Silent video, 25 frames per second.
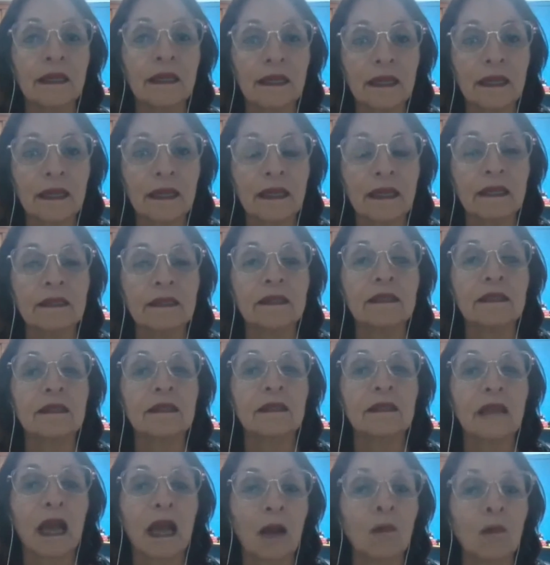again
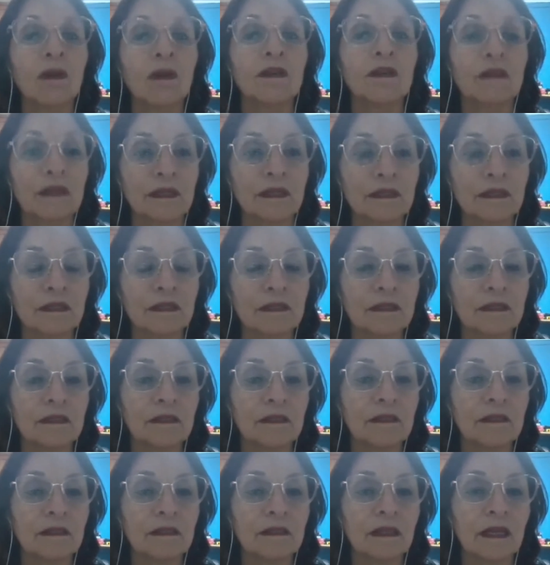our dignity,
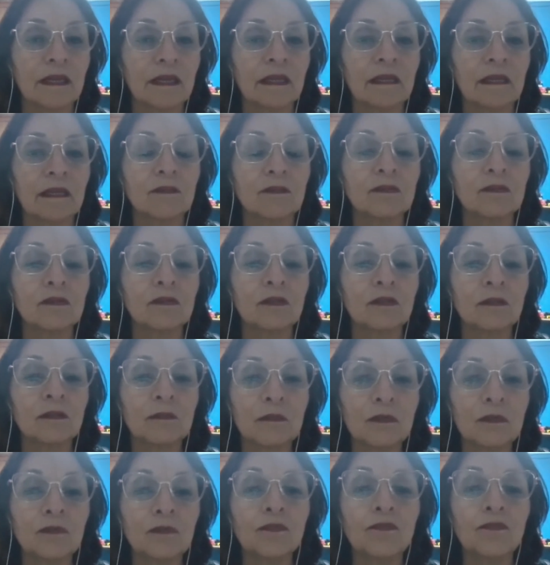like
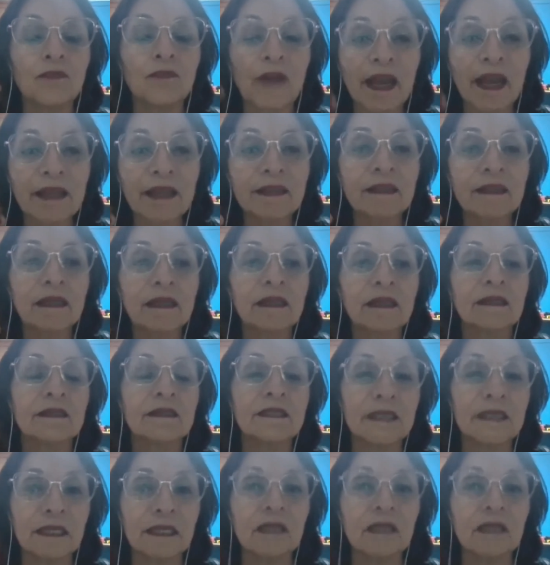to fight
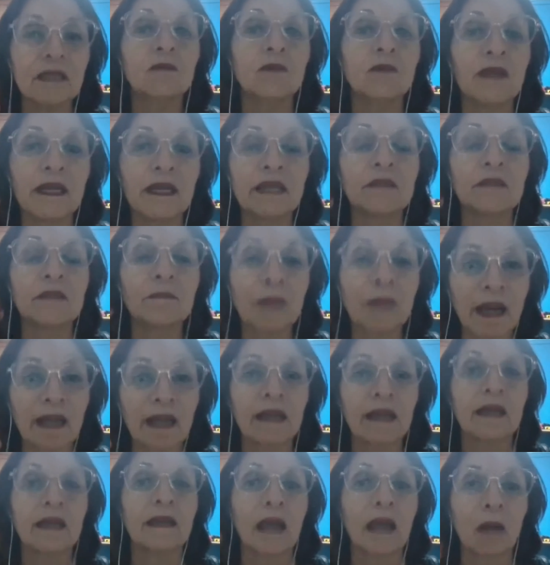till we get back
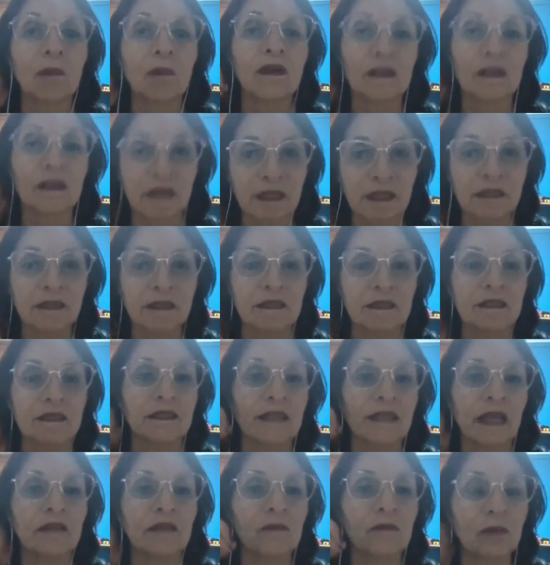our dignity.
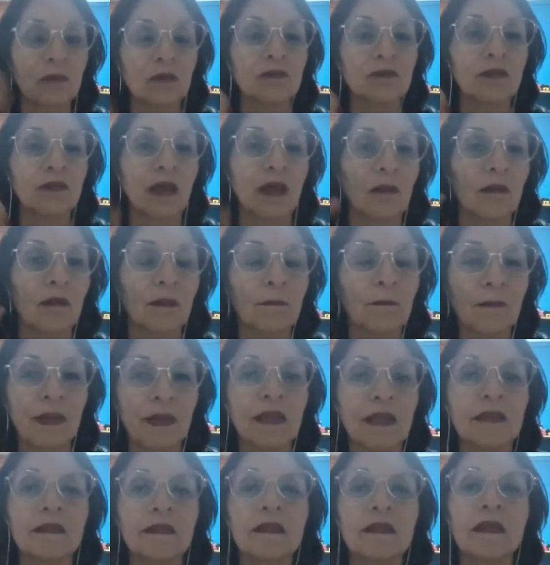That was our
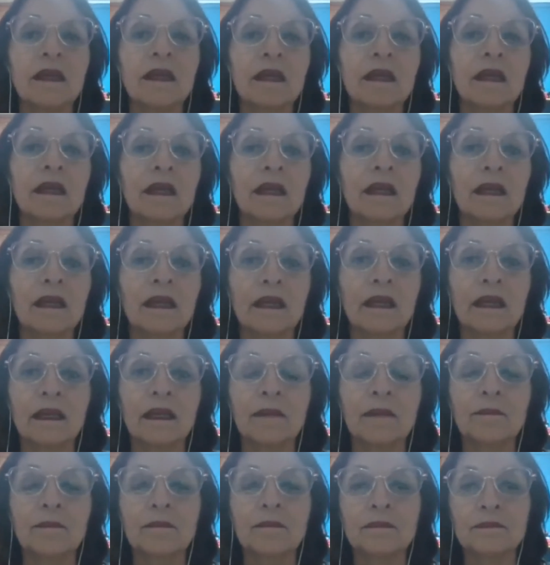main
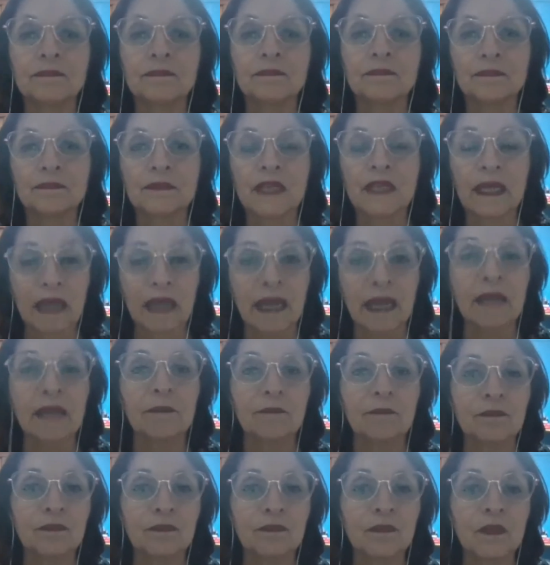
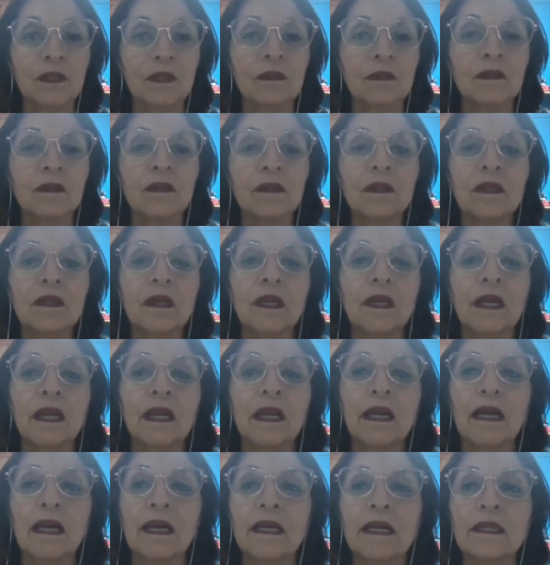claim, no?
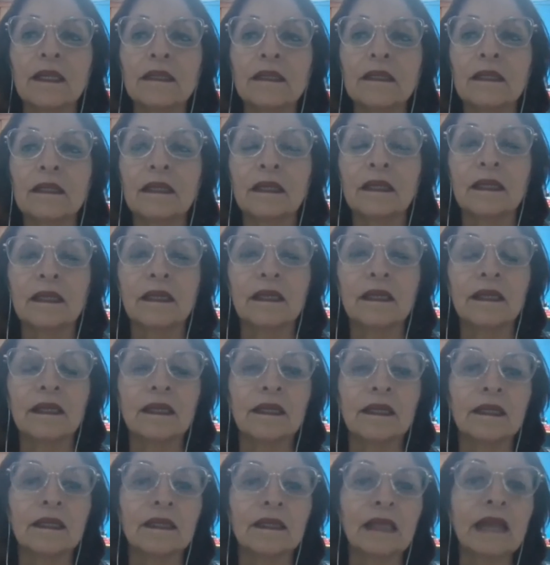And
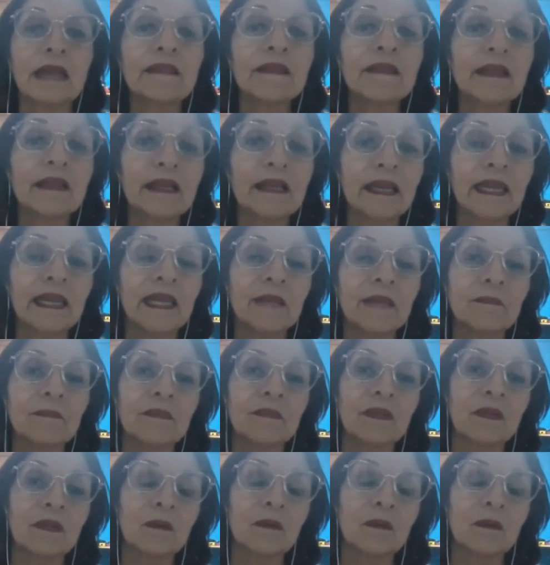that claim